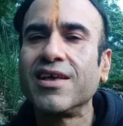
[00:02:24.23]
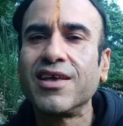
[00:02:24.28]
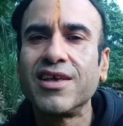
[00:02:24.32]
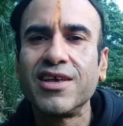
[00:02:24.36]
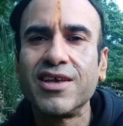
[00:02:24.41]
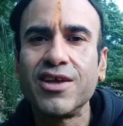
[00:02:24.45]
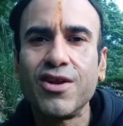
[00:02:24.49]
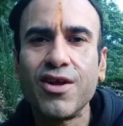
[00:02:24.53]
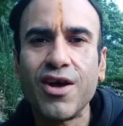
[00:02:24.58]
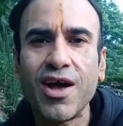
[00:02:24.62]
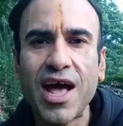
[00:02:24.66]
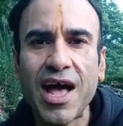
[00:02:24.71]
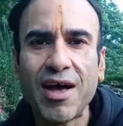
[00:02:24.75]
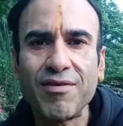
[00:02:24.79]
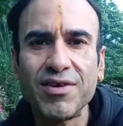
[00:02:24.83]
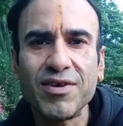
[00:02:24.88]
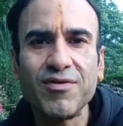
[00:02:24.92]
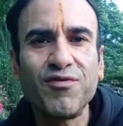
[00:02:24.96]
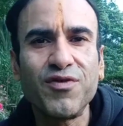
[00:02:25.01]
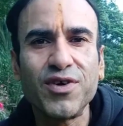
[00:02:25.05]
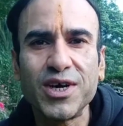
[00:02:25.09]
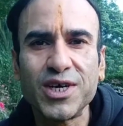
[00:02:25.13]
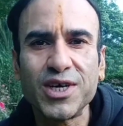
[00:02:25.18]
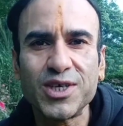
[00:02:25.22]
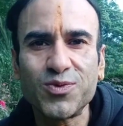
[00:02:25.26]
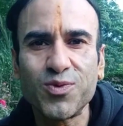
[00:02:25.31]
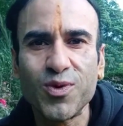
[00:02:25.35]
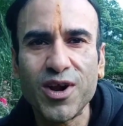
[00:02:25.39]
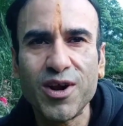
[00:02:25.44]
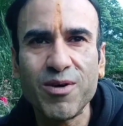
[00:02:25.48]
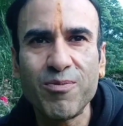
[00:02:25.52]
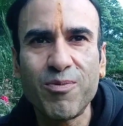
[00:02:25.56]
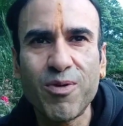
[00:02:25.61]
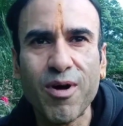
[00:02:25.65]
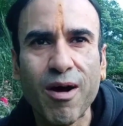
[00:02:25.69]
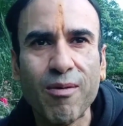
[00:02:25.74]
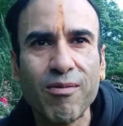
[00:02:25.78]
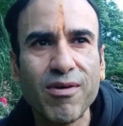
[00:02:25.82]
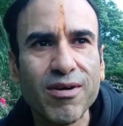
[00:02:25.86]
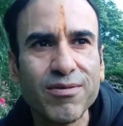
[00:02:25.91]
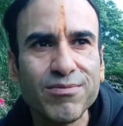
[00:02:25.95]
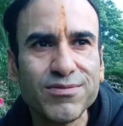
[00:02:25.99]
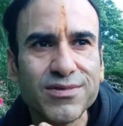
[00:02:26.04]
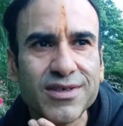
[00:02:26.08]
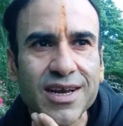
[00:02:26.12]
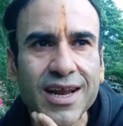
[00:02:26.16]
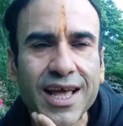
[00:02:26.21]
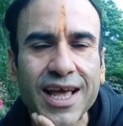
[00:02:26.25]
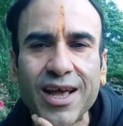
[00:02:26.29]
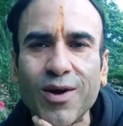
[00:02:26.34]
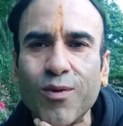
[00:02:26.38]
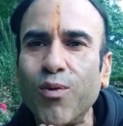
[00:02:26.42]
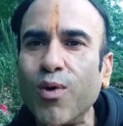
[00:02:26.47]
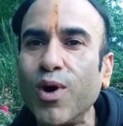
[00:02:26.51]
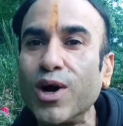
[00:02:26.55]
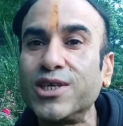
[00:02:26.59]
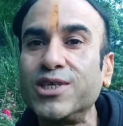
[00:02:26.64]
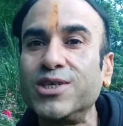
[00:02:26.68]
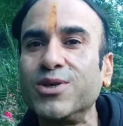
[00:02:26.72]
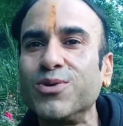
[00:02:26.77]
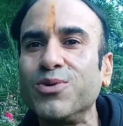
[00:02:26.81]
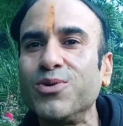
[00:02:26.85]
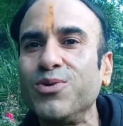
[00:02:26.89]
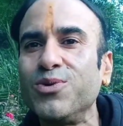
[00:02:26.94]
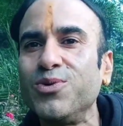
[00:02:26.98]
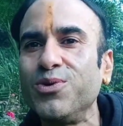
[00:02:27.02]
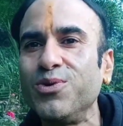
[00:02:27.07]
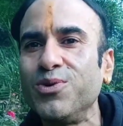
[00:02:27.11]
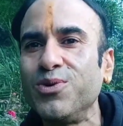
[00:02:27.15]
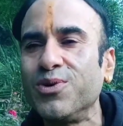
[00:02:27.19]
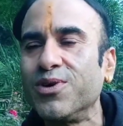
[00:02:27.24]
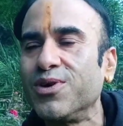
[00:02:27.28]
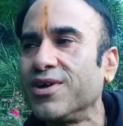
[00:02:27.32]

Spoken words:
having first world problems like what to